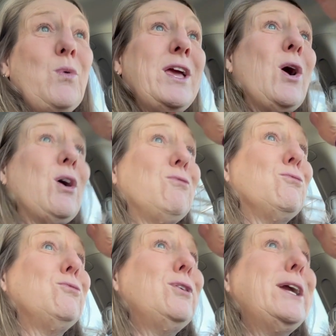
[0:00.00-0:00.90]
we are
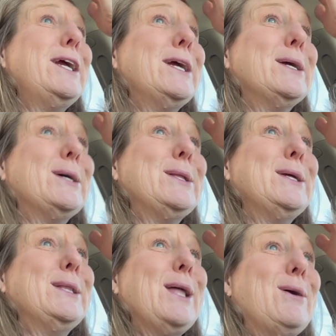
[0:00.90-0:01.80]

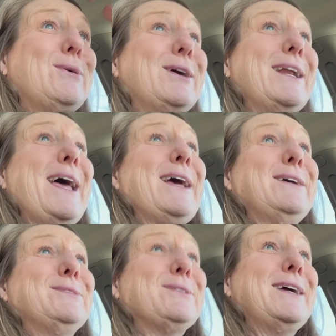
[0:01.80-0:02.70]
really low on
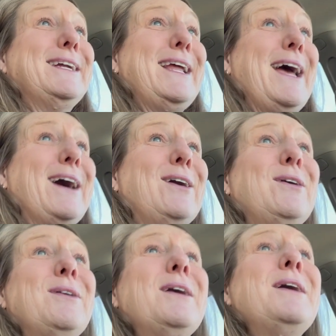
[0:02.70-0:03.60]
eggs right
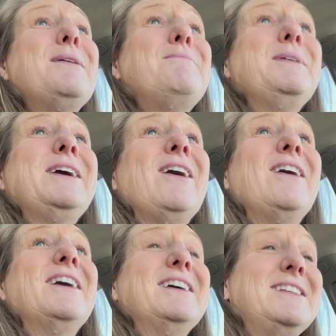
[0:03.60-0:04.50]
now
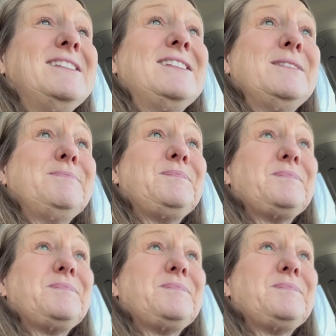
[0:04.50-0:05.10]
because